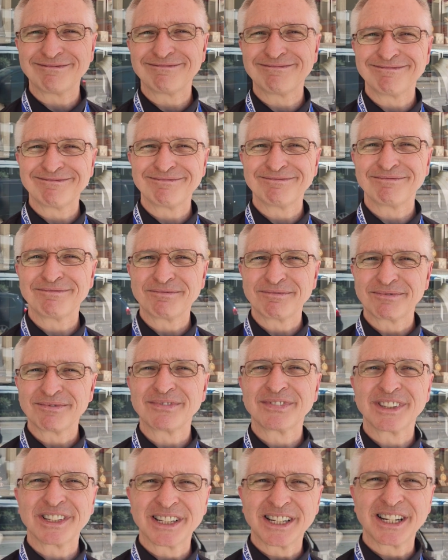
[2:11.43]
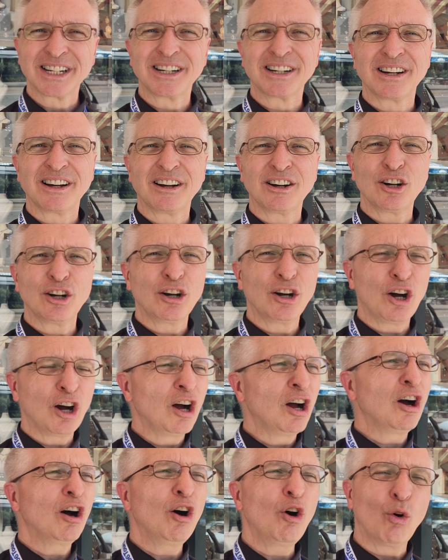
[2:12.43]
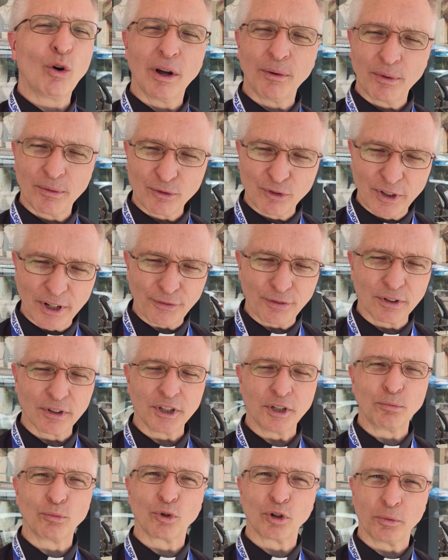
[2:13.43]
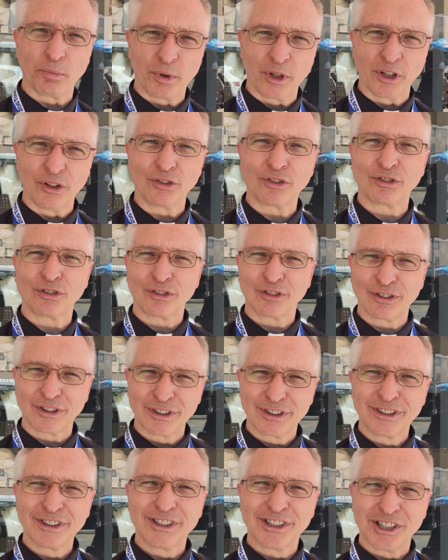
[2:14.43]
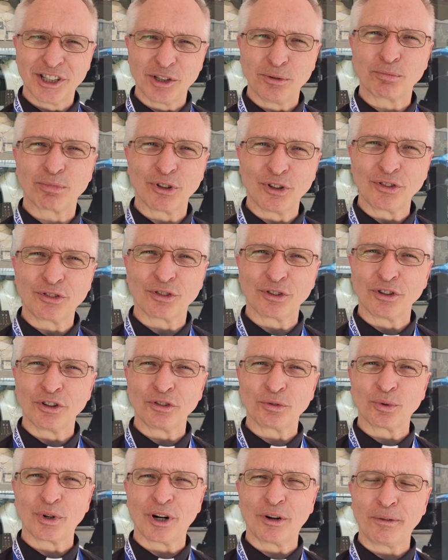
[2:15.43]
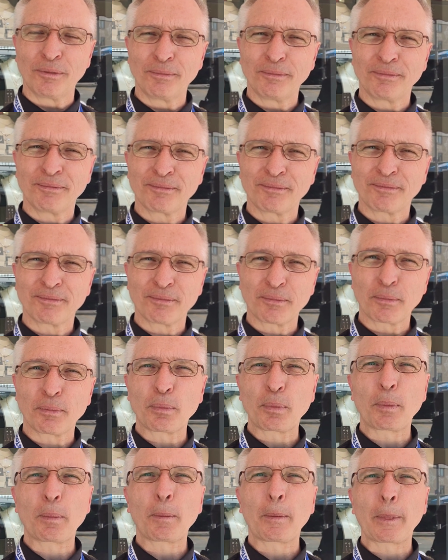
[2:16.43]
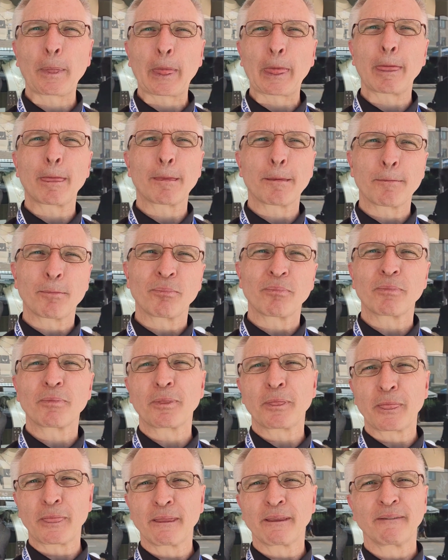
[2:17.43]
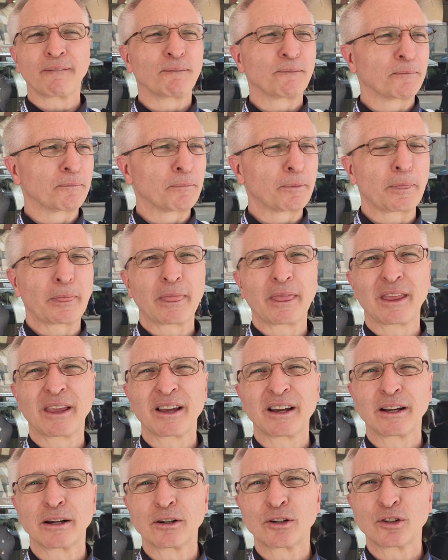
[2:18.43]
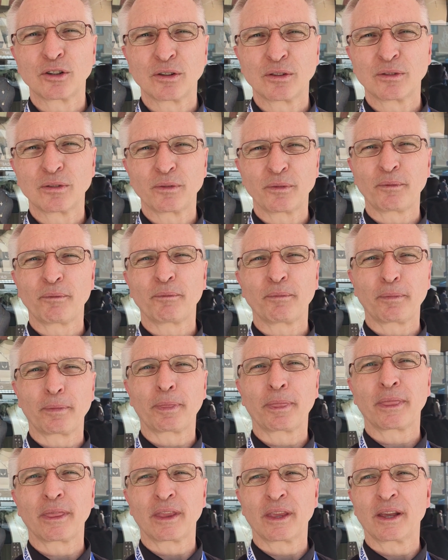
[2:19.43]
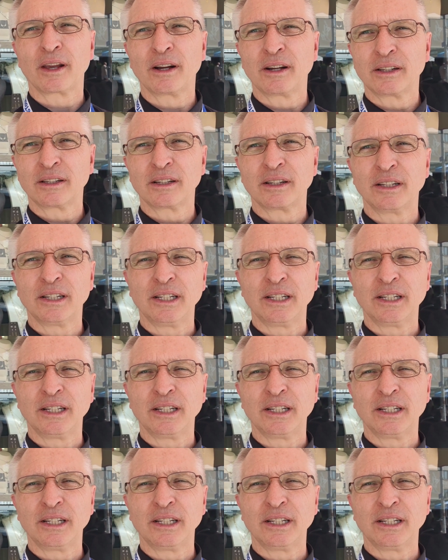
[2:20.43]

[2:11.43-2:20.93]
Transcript: And more peace in your priesthood like that? Oh, I'm definitely more peace in priesthood as well. And what would you tell, in Medjugorje, confession is so, so important.